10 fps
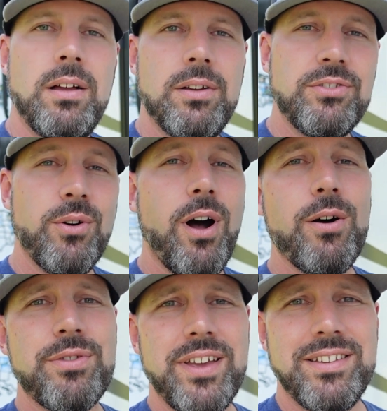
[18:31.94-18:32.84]
So
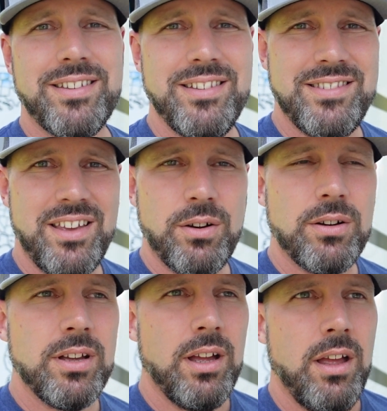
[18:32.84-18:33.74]
all things
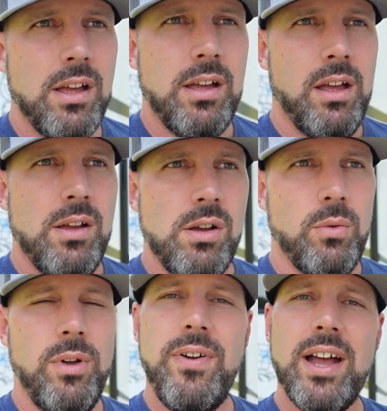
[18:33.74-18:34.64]
considered,
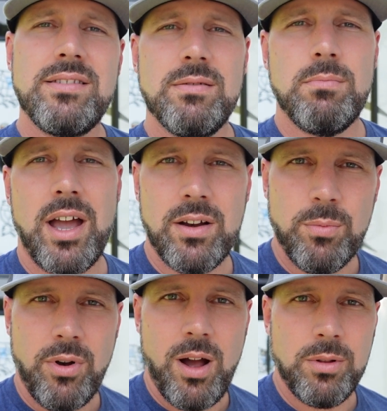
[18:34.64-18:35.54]
we've had some minor
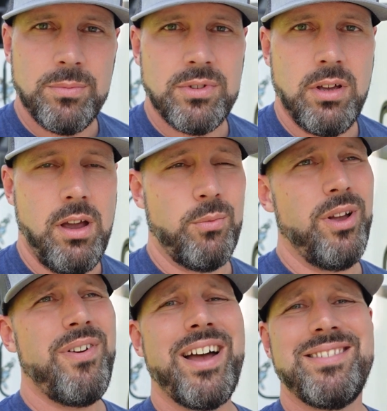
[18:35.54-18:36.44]
problems and
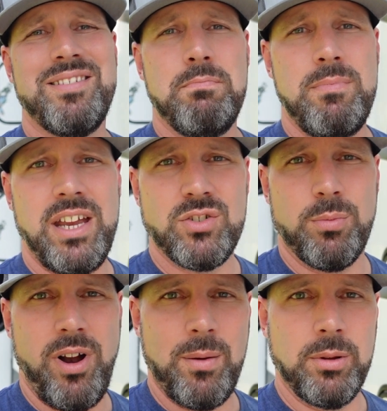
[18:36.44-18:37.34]
we've had some major
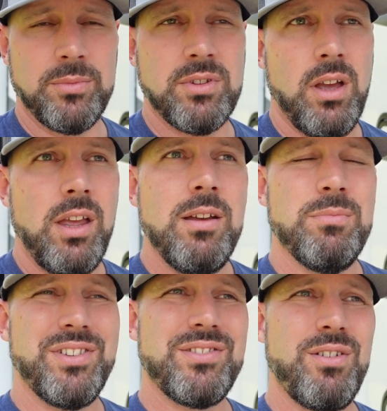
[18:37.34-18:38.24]
problems.
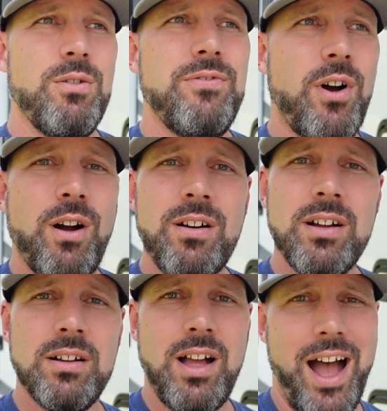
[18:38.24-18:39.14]
But so far,
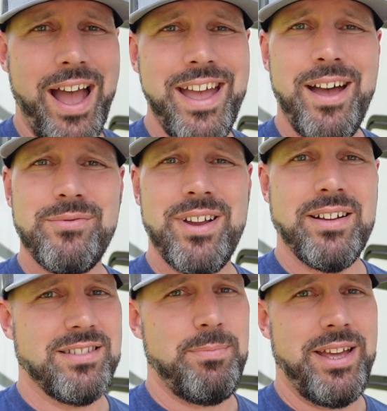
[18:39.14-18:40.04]
I have
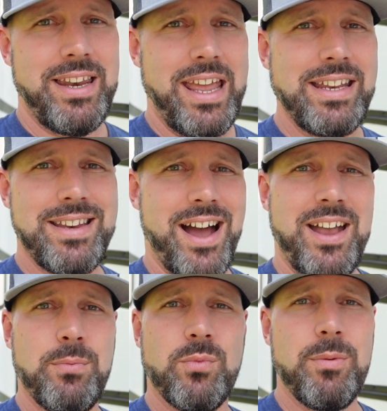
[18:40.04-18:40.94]
not spent a
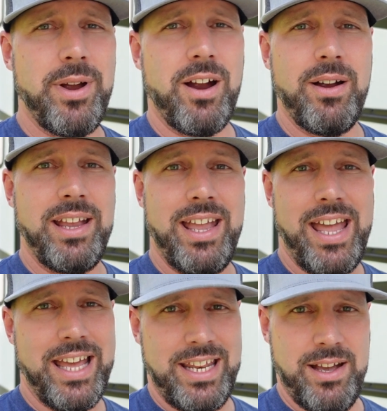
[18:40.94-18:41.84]
dime repairing
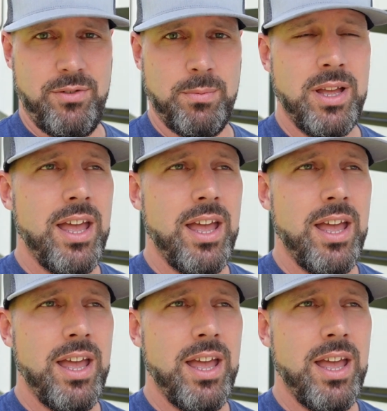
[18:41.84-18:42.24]
any of them.